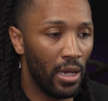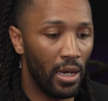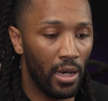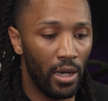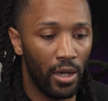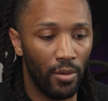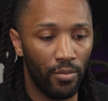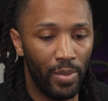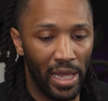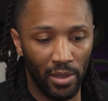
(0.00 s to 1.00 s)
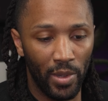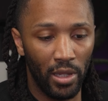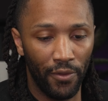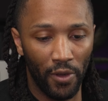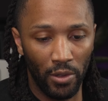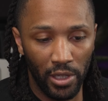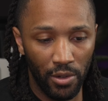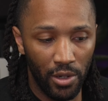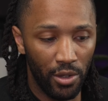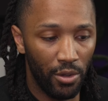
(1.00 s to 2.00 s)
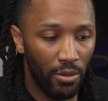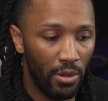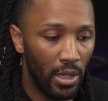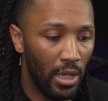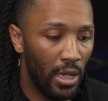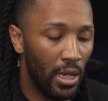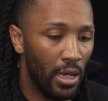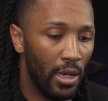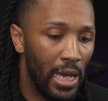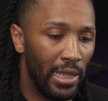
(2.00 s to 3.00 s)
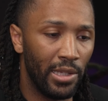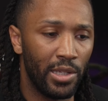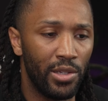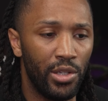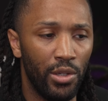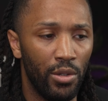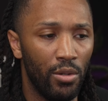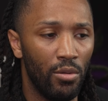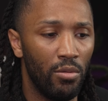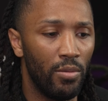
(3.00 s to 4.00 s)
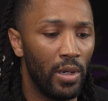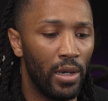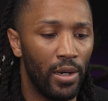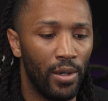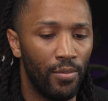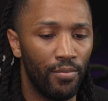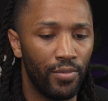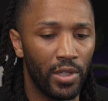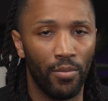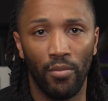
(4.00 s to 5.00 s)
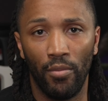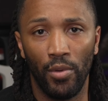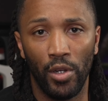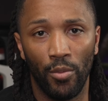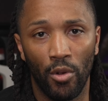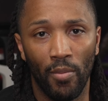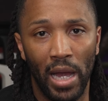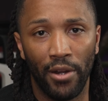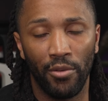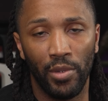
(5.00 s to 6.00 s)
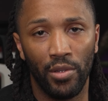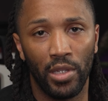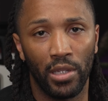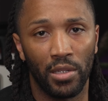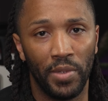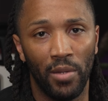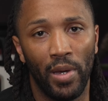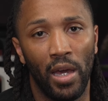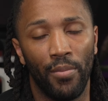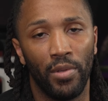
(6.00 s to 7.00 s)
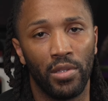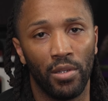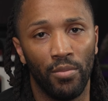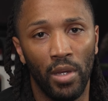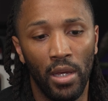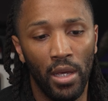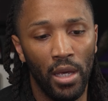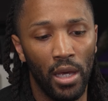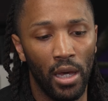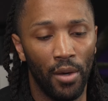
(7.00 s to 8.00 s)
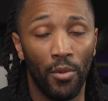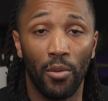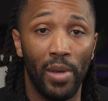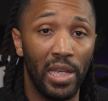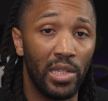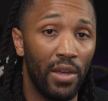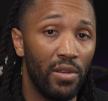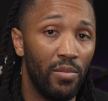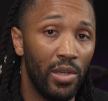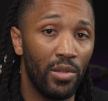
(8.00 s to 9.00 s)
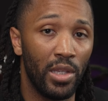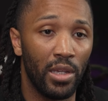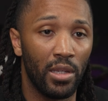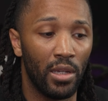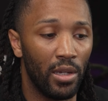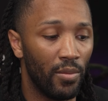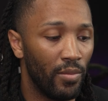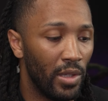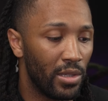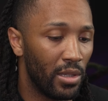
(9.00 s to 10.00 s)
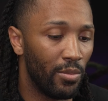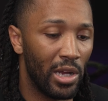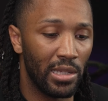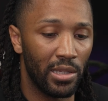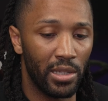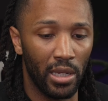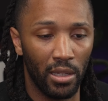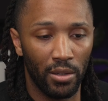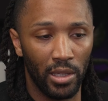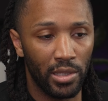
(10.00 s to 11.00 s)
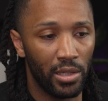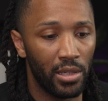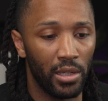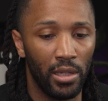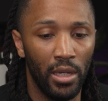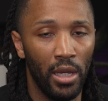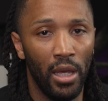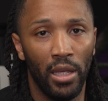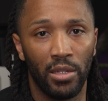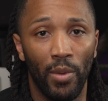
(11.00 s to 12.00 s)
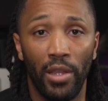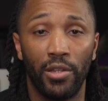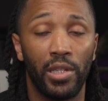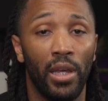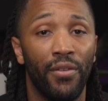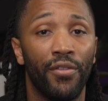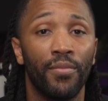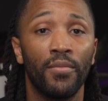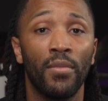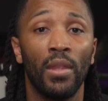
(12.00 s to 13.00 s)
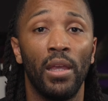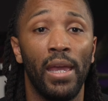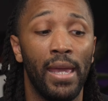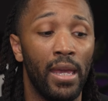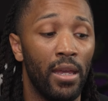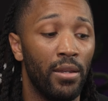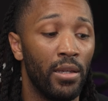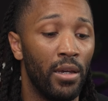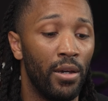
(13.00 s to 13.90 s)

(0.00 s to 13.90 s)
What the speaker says: Patti LaBelle, If Only You Knew. I listen to some, more modern music, some hip hop, and some more bass heavy music. Listen to Bryson Tiller, listen to some other stuff, and